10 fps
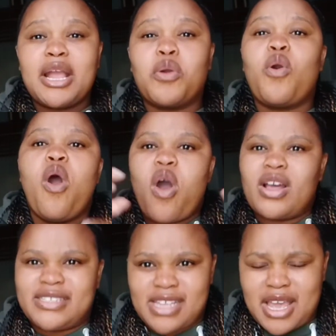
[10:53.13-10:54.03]

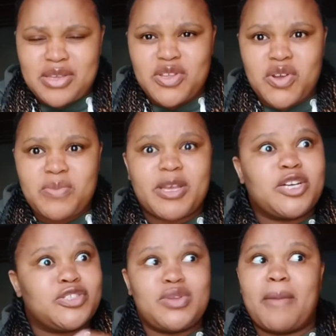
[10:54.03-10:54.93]
cons, you know,
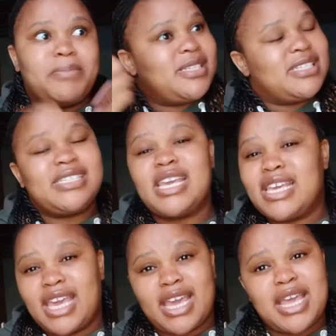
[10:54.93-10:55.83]
because you are busy
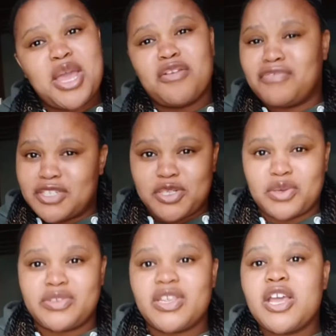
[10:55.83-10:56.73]
taking
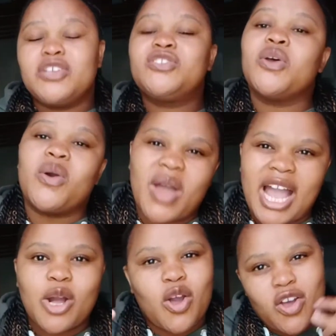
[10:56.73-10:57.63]
videos. So
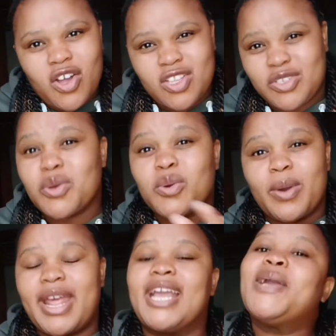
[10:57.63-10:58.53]
I took
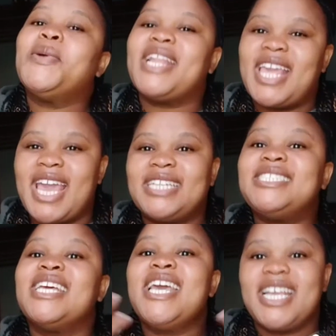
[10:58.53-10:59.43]
what I could
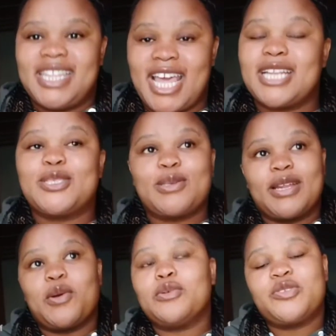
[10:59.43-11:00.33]
get. That
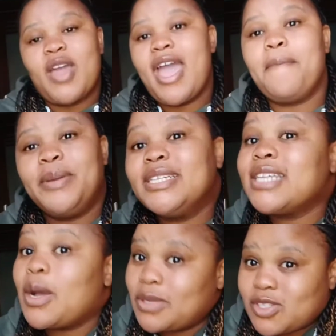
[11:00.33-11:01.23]
also happened.
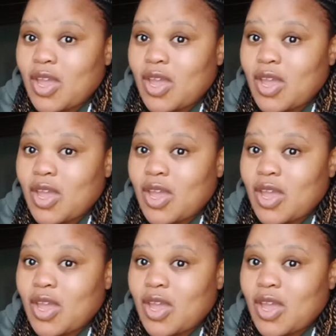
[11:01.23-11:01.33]
I was so